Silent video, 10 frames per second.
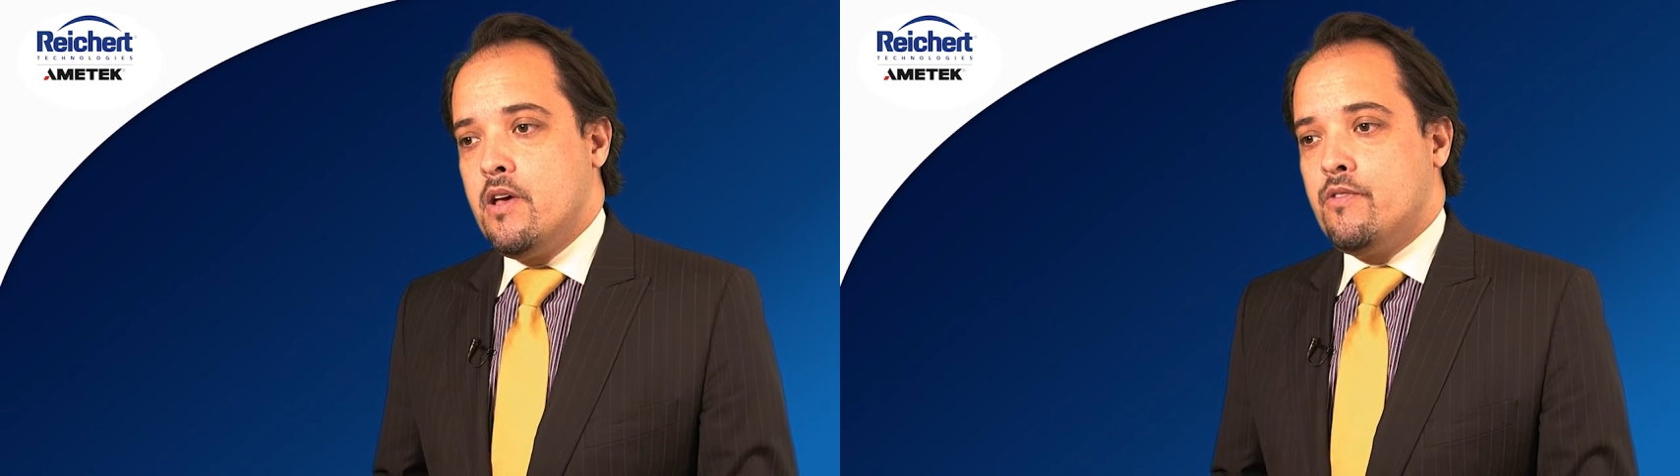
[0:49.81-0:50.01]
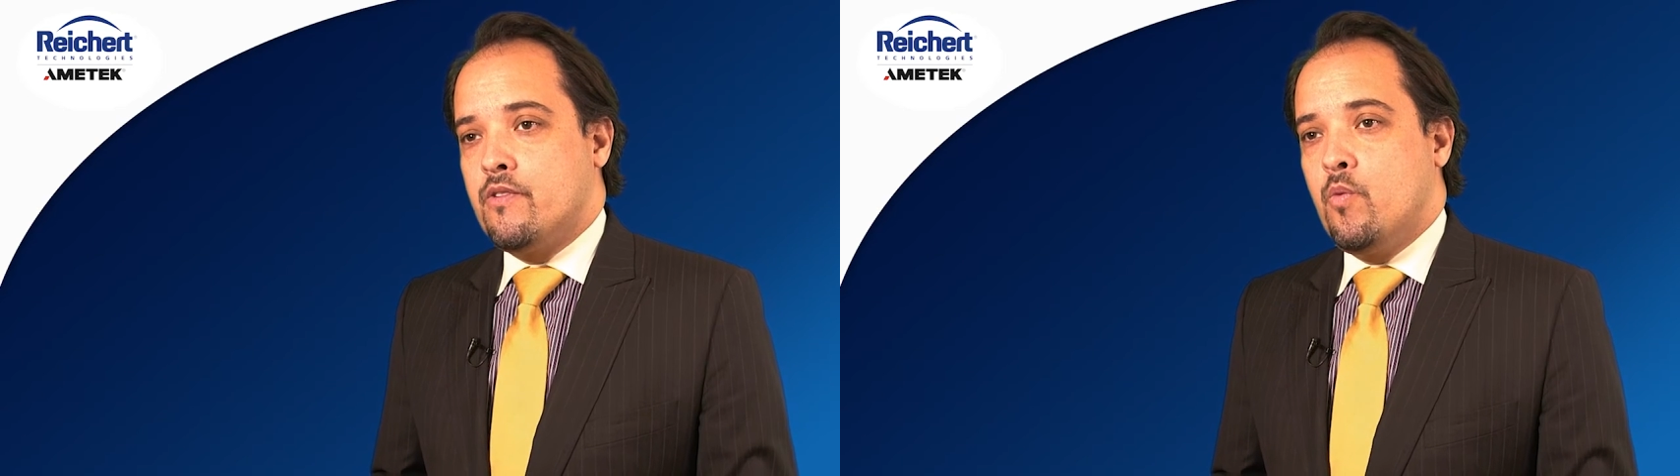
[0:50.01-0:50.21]

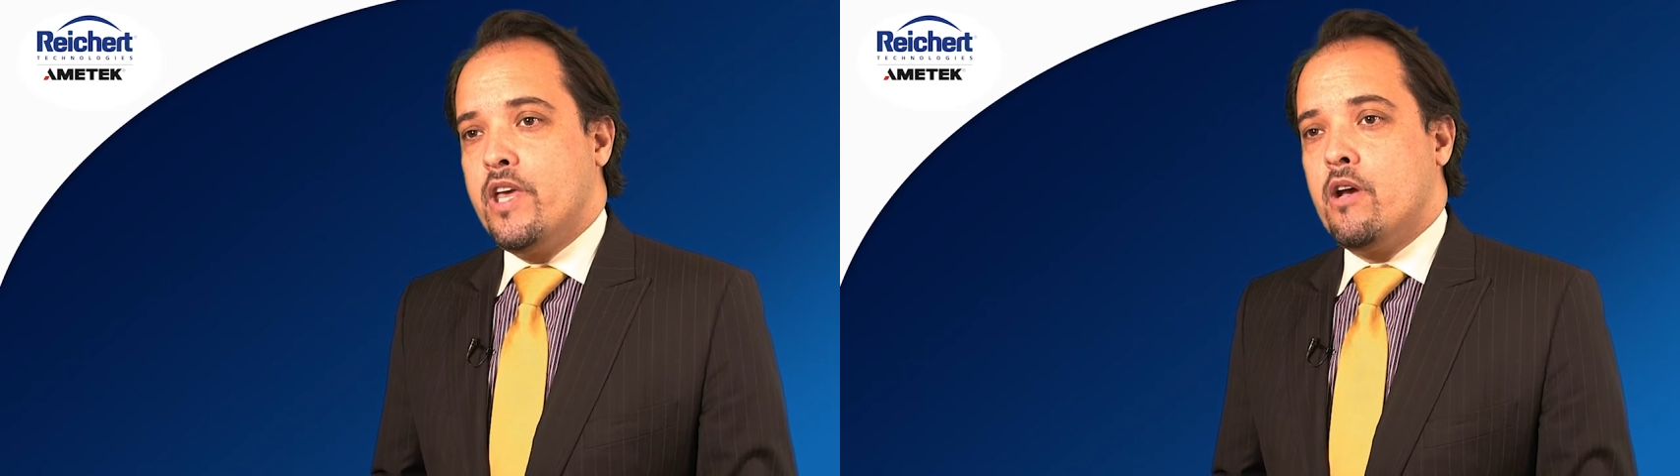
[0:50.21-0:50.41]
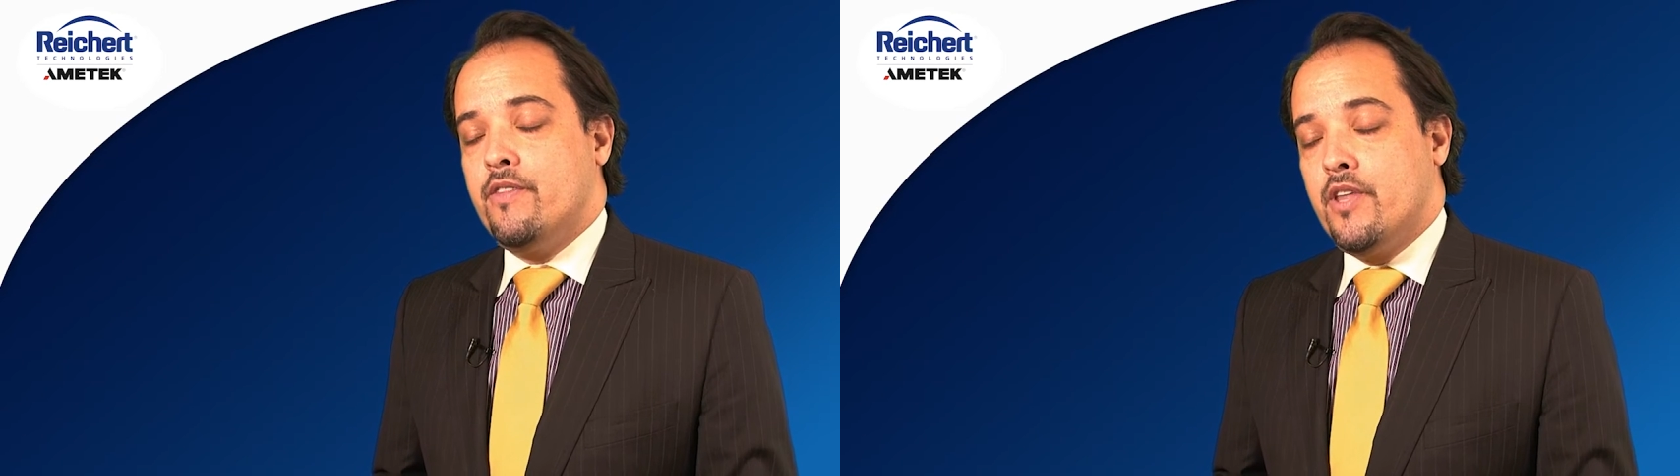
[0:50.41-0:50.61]
So,
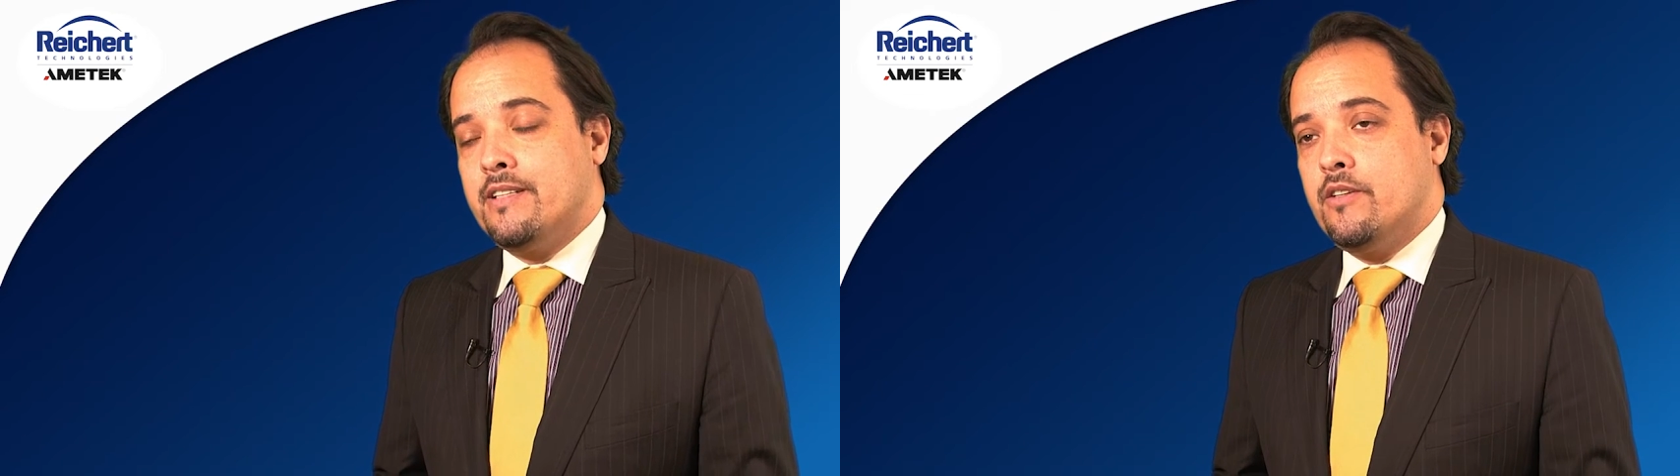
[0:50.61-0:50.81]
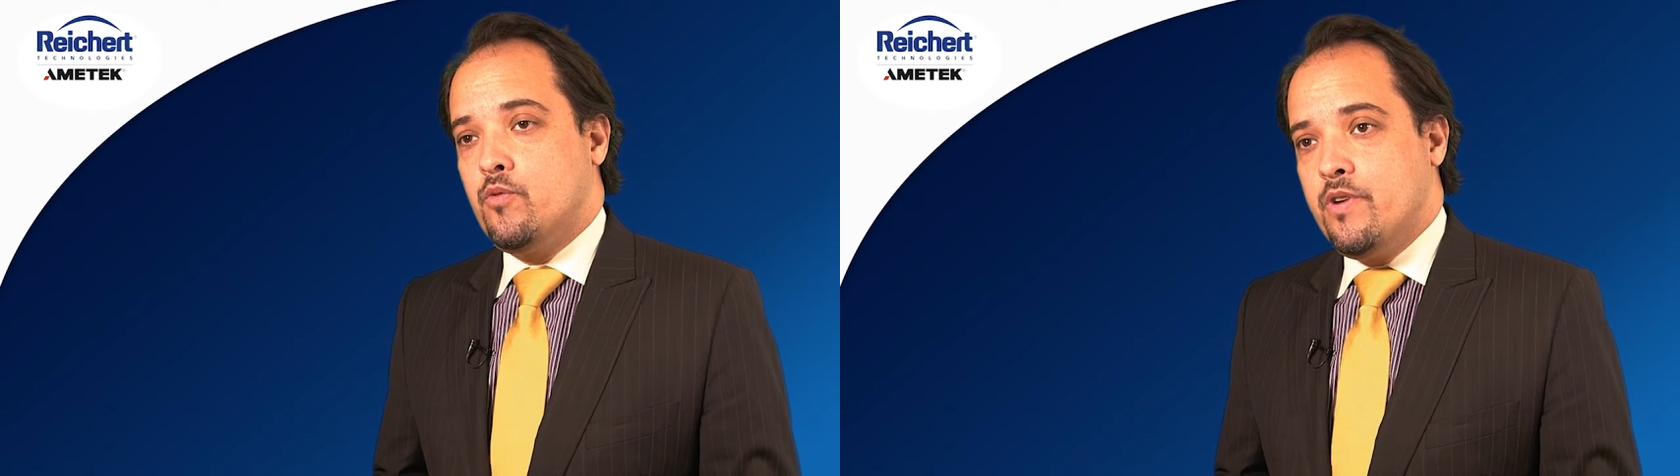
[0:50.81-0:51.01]
we
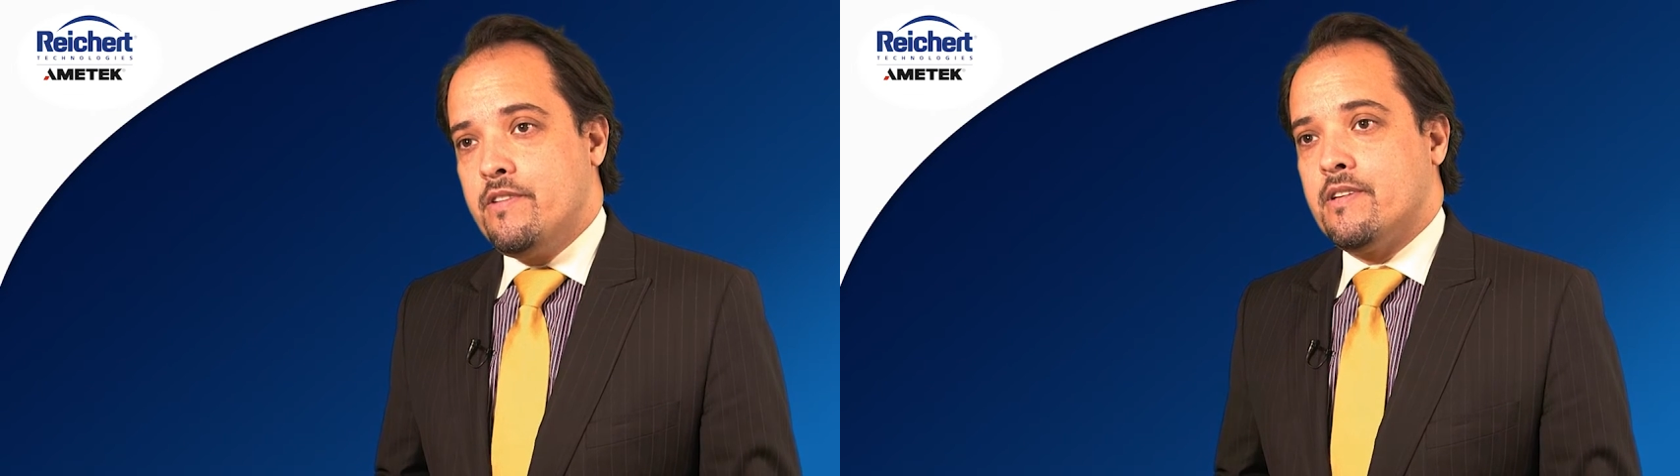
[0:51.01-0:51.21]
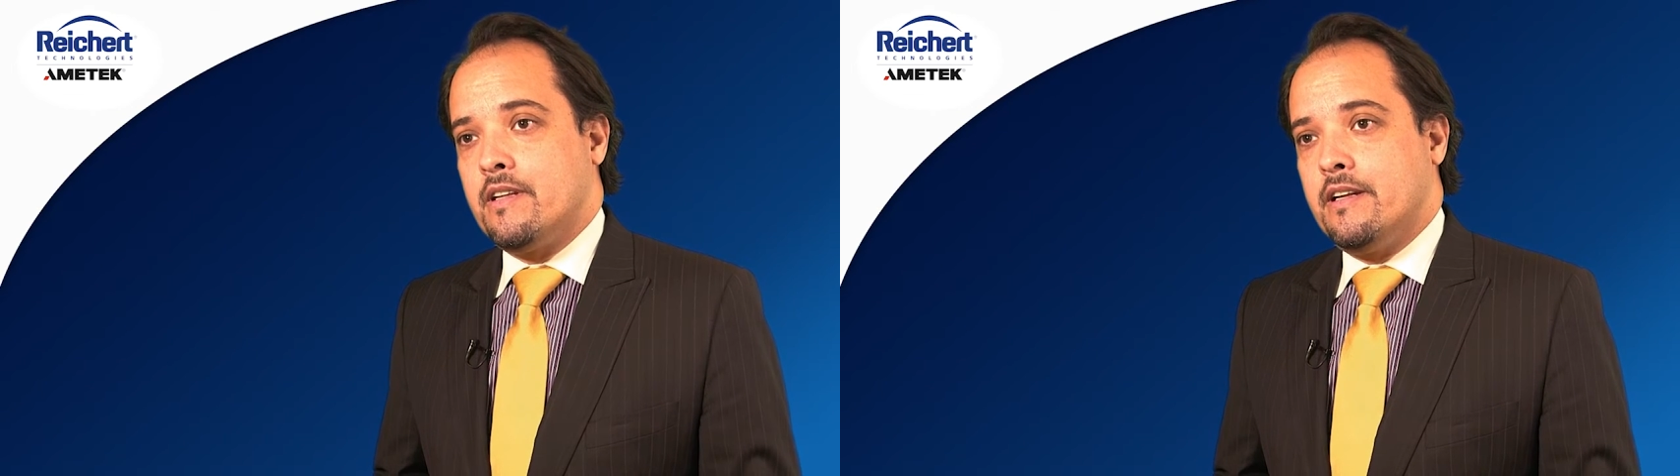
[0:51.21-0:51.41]
conducted
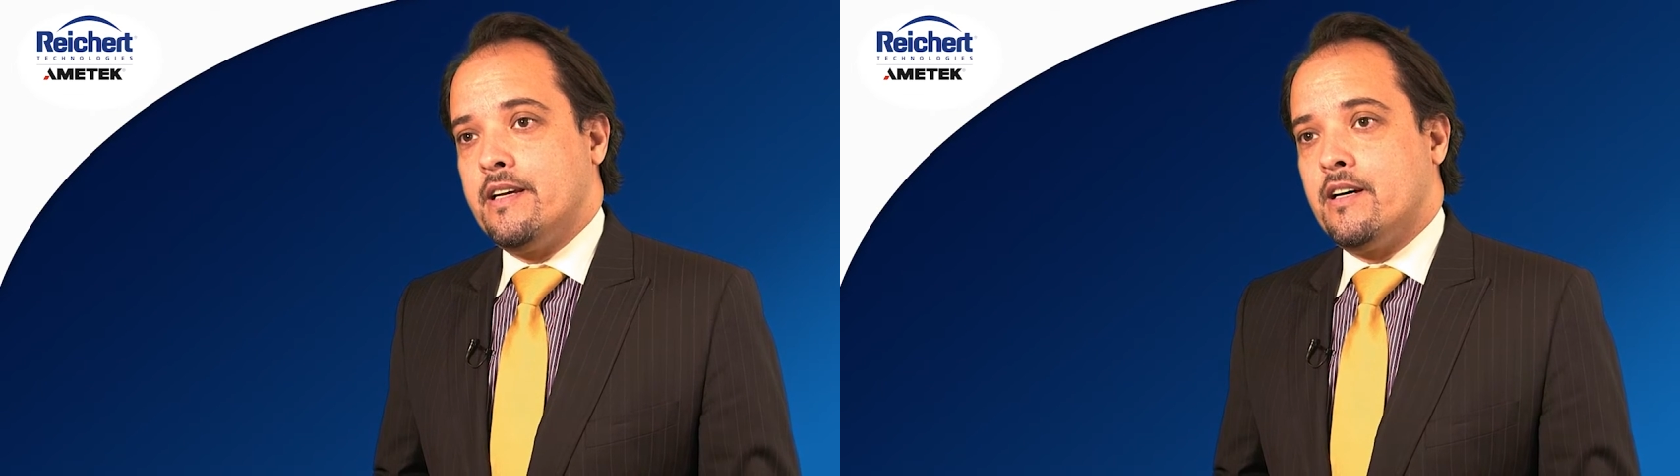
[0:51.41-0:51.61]
recently